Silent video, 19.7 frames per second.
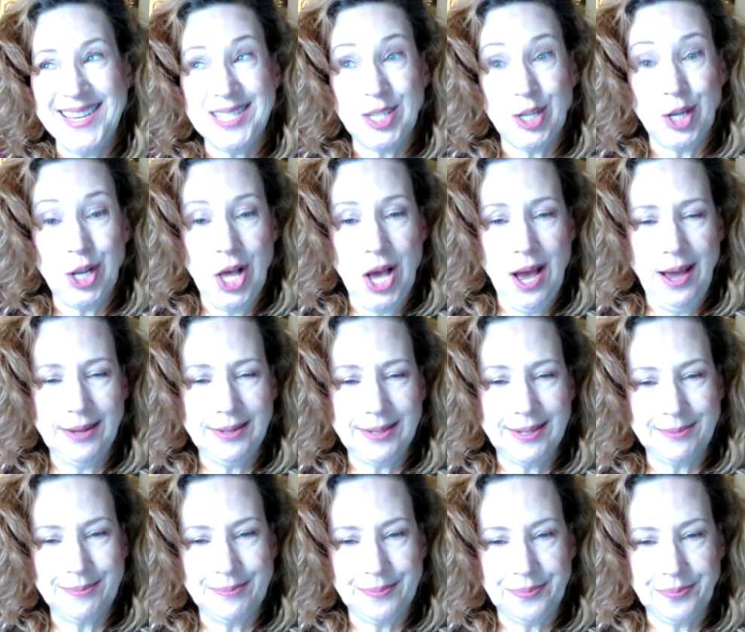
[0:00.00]
That's a lot.
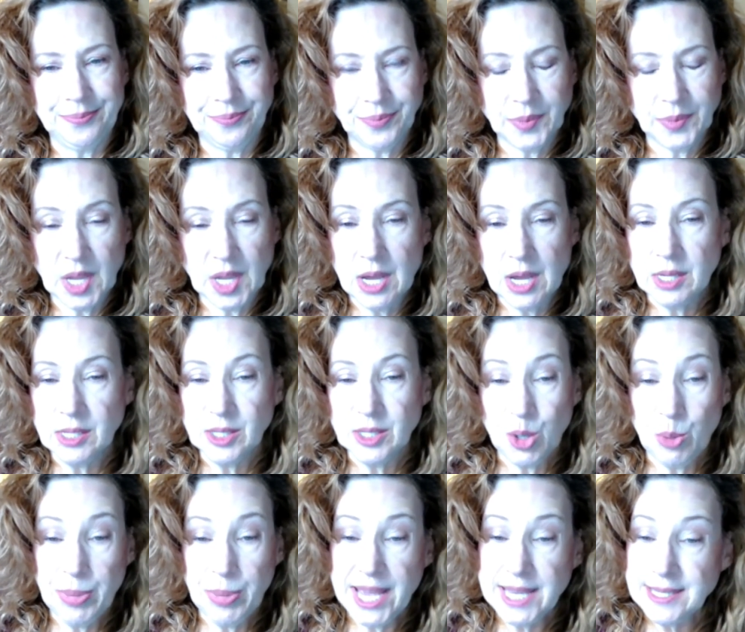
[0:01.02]

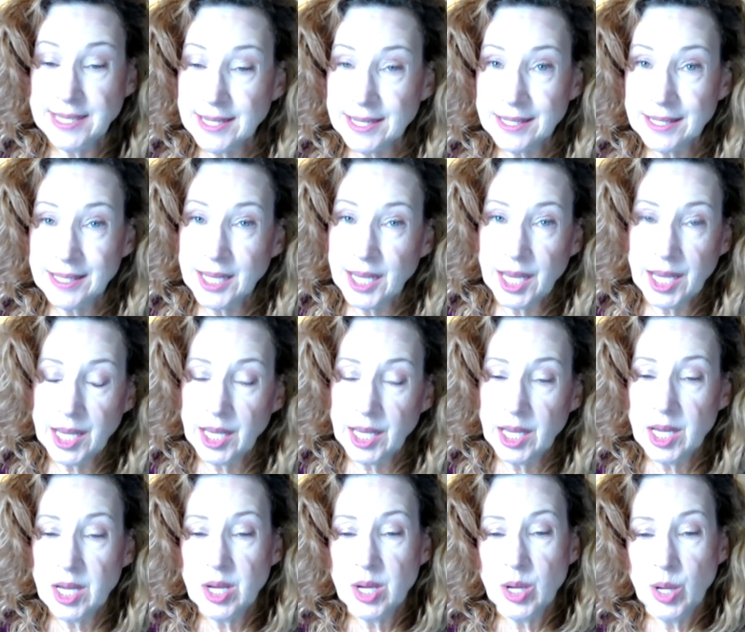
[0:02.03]
So basically,
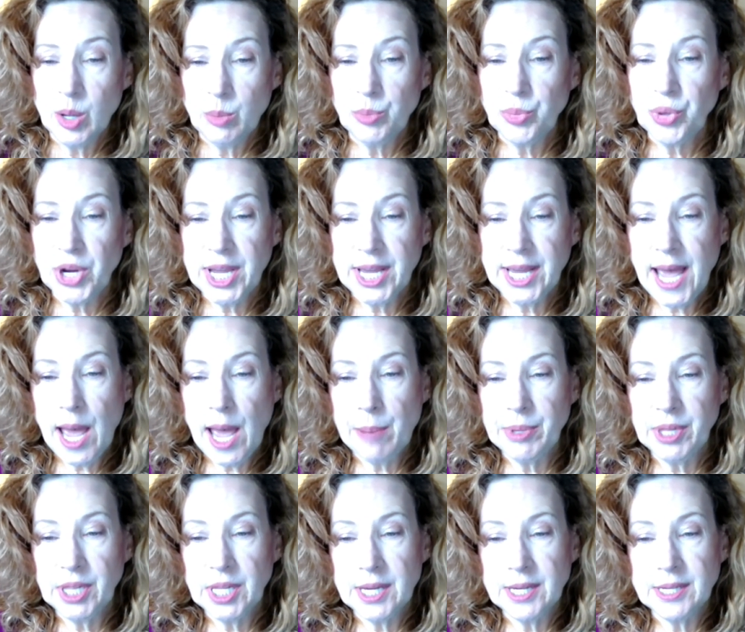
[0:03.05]

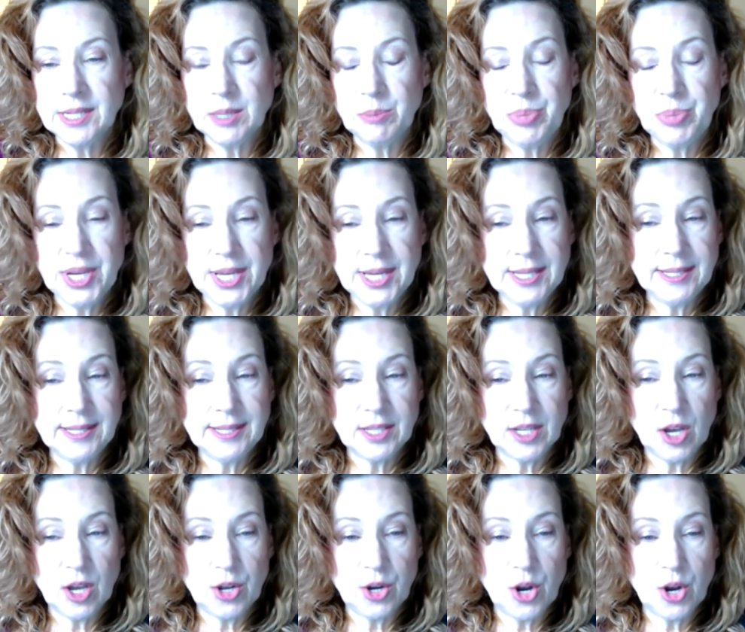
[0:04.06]
pregabalin depends
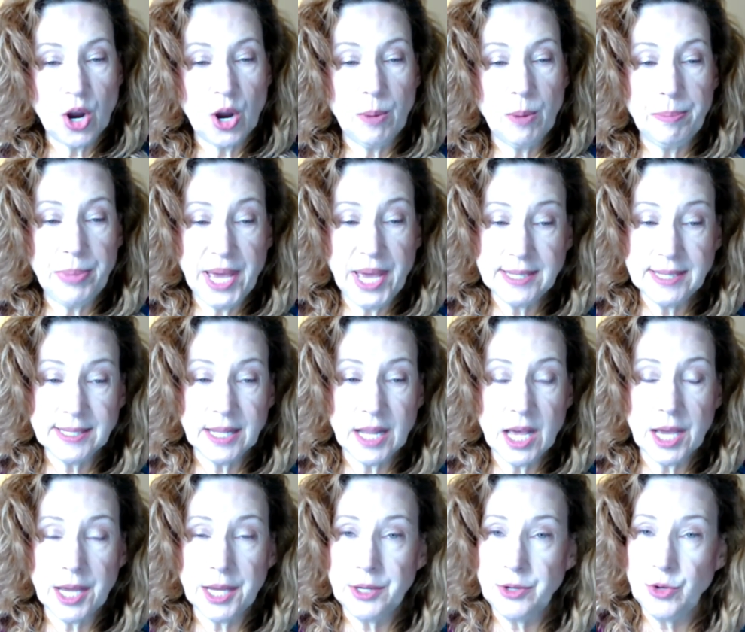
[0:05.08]
on our
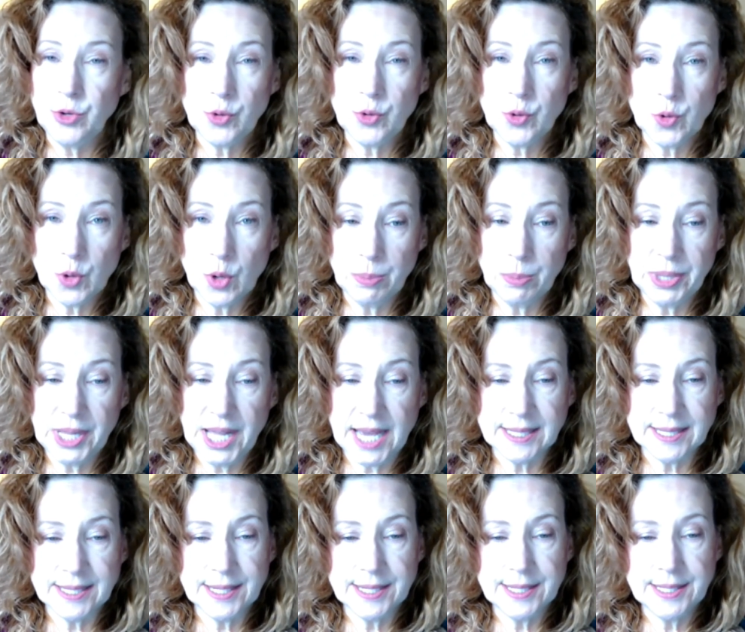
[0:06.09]
baseline
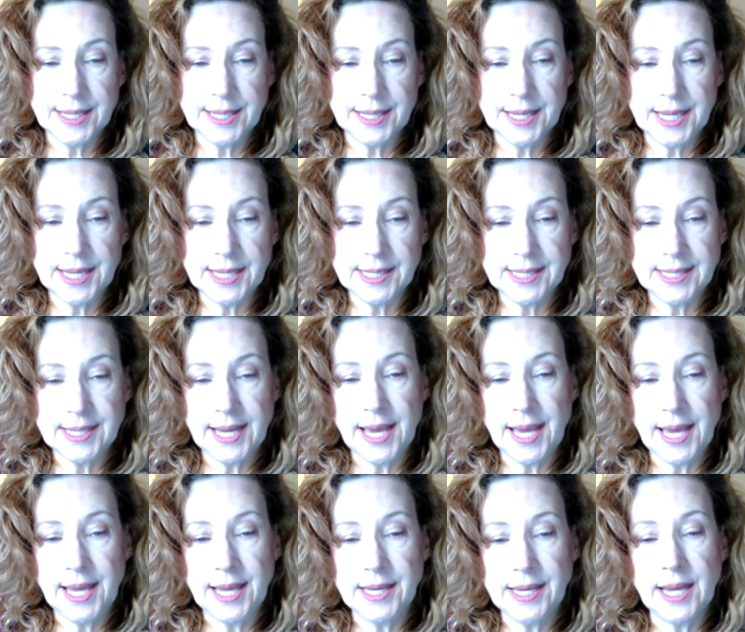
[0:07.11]
neuroplasticity
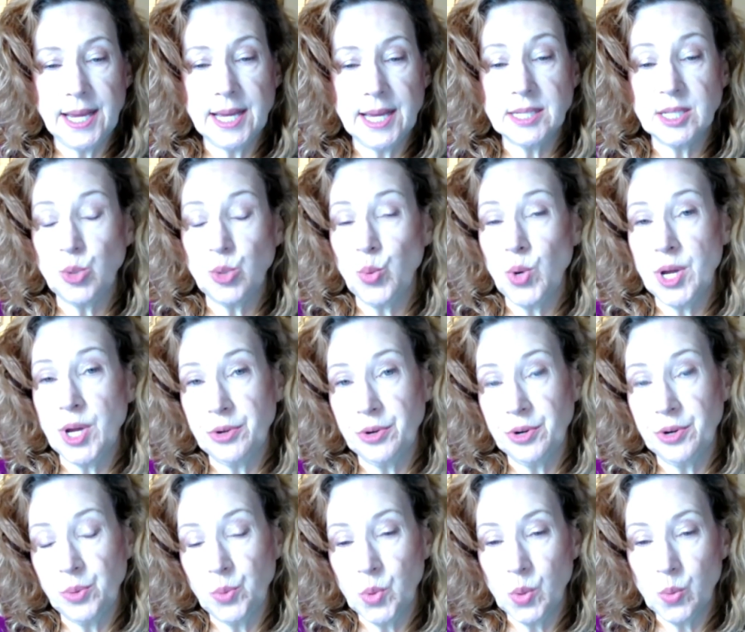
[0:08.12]
state as to
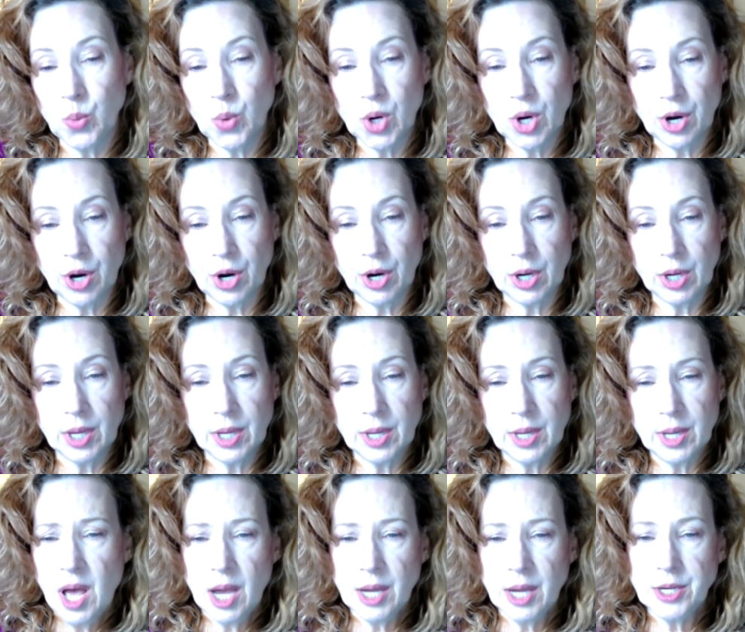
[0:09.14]
whether it will work.
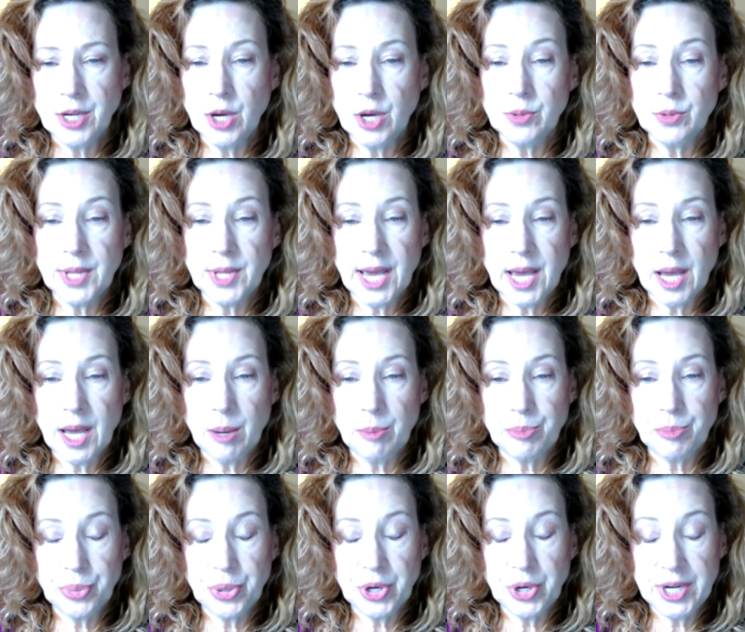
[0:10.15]
I know that
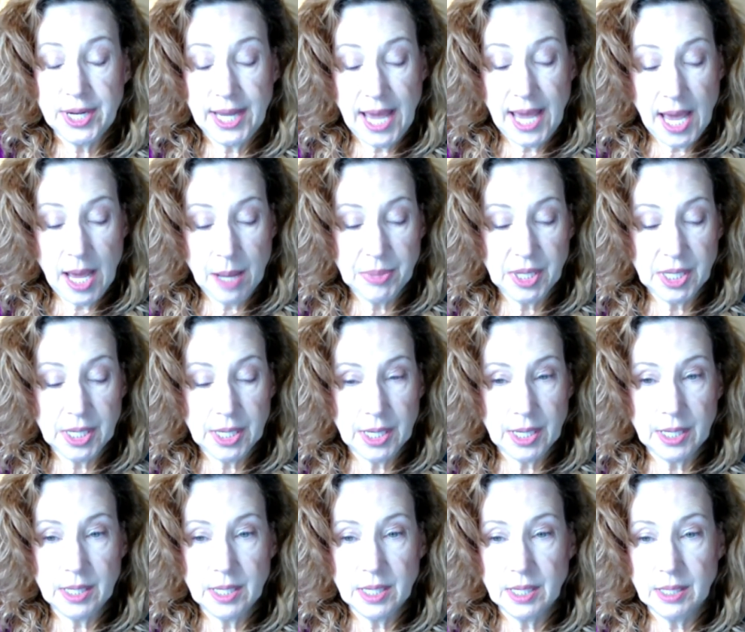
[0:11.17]

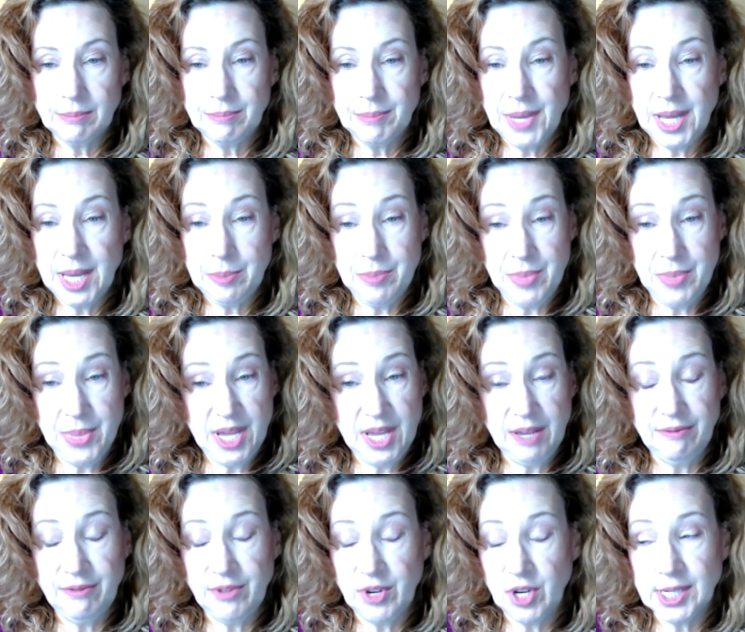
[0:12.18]
pregabalin made
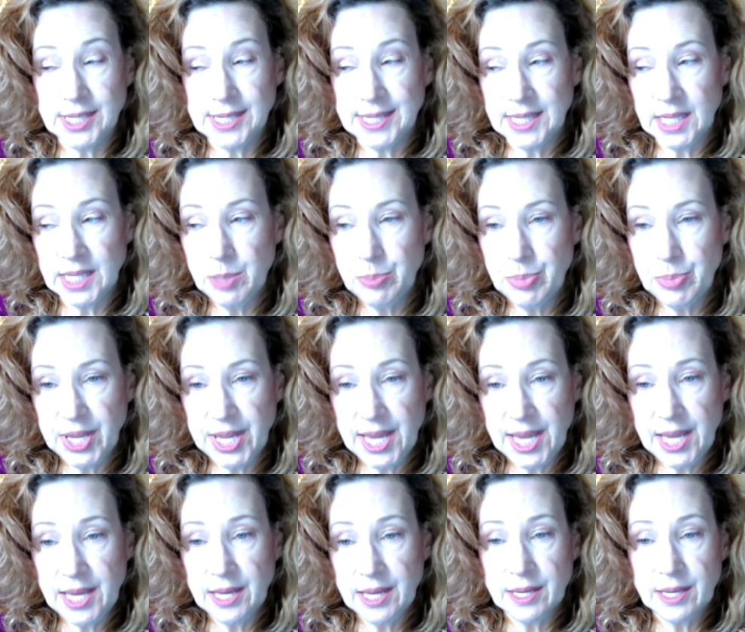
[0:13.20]
me very
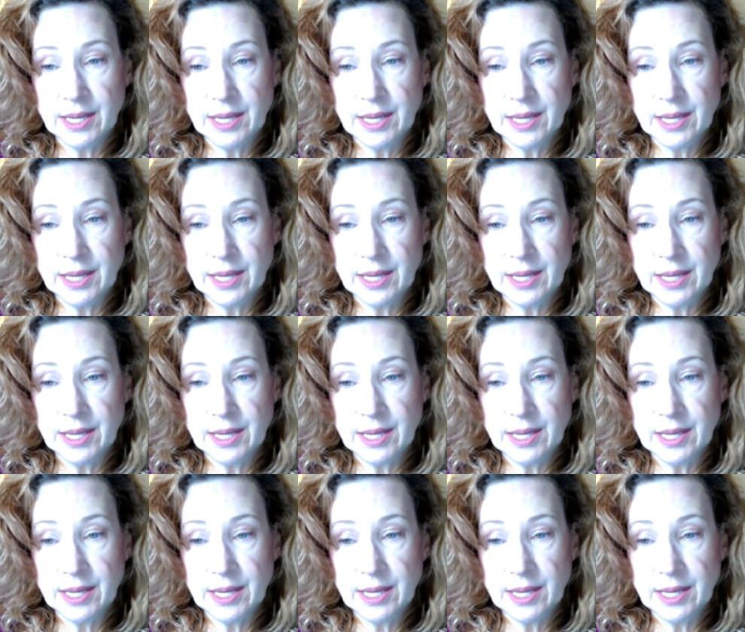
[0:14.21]
sleepy,